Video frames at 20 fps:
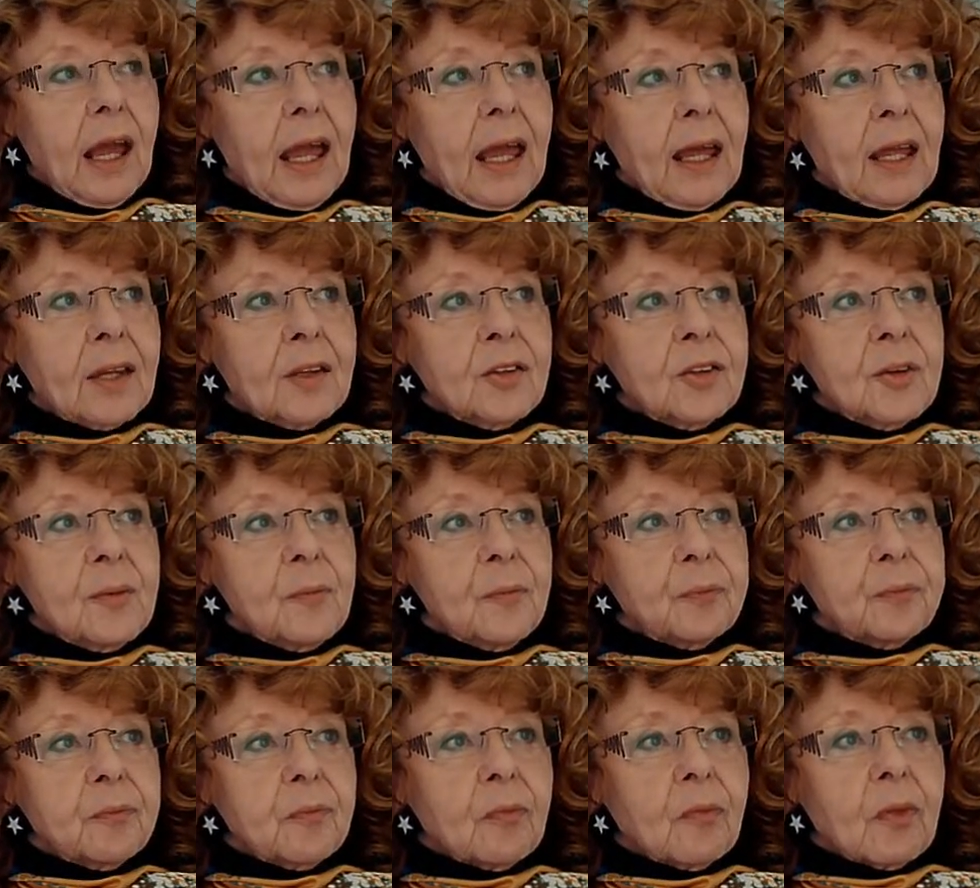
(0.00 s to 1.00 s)
And
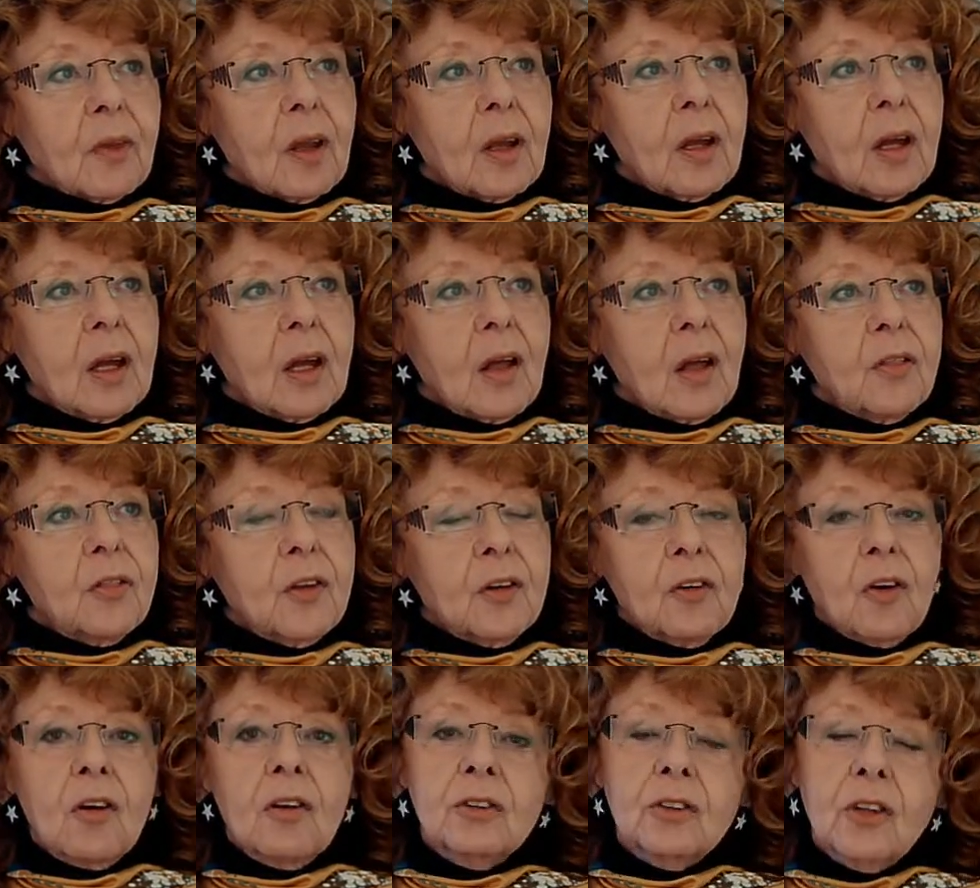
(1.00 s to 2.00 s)

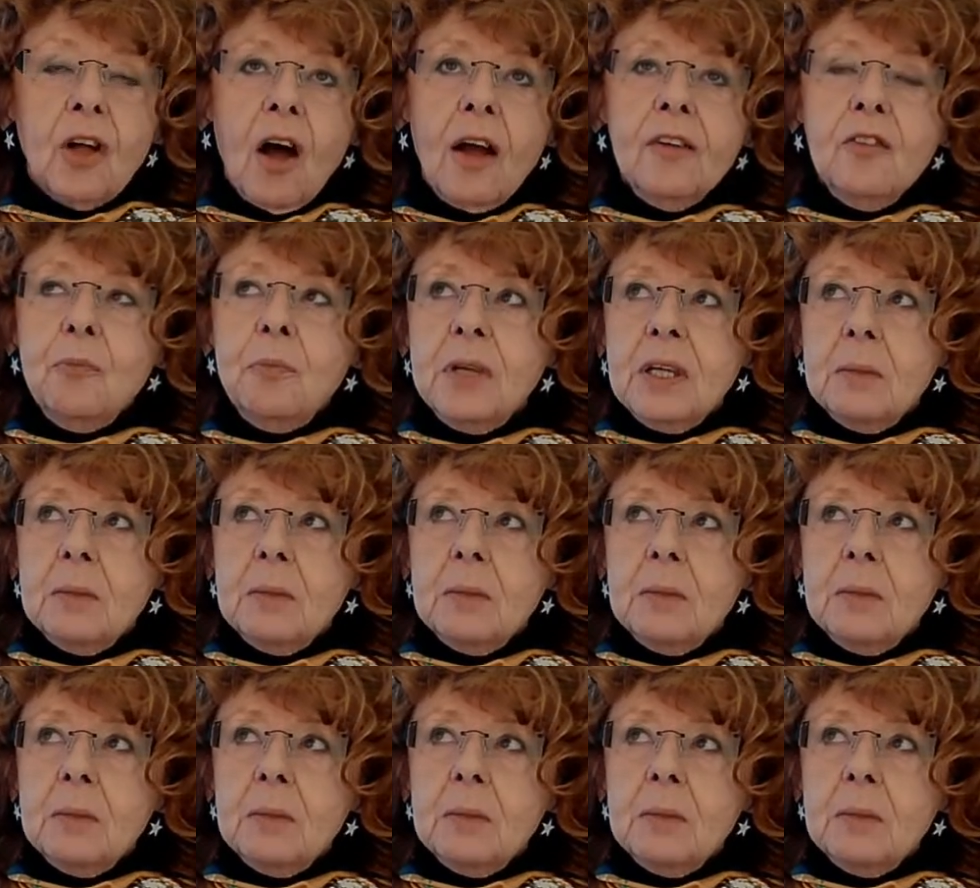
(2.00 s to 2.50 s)
there are a lot of